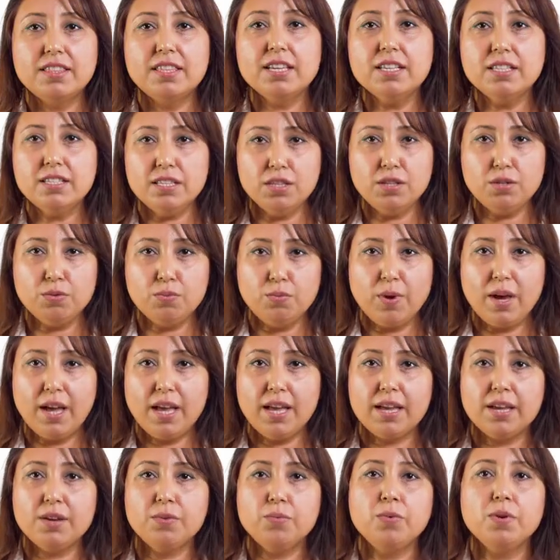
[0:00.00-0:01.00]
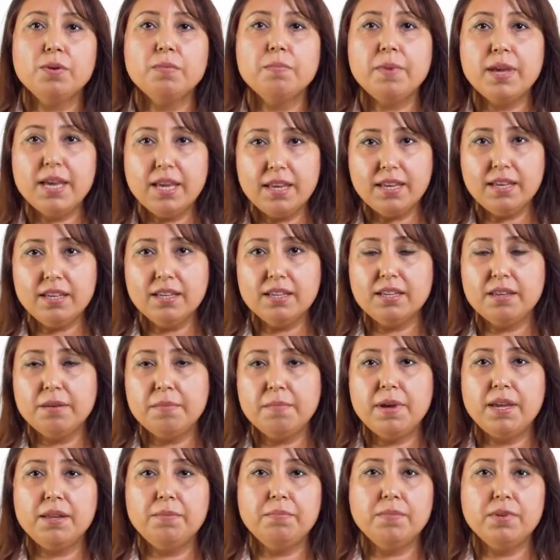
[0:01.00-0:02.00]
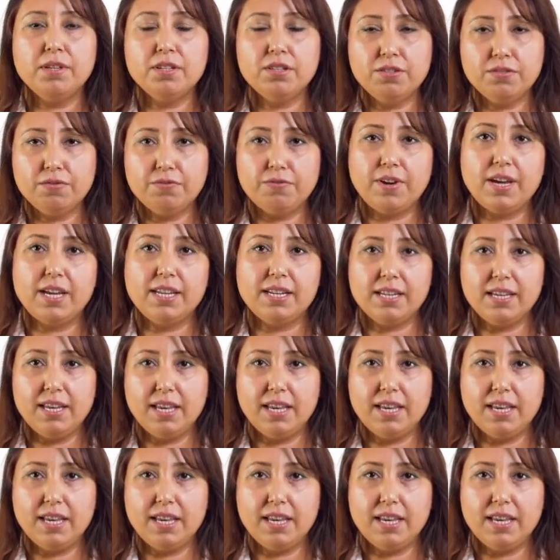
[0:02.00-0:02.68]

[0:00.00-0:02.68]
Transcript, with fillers: This is why we're making a commitment to fight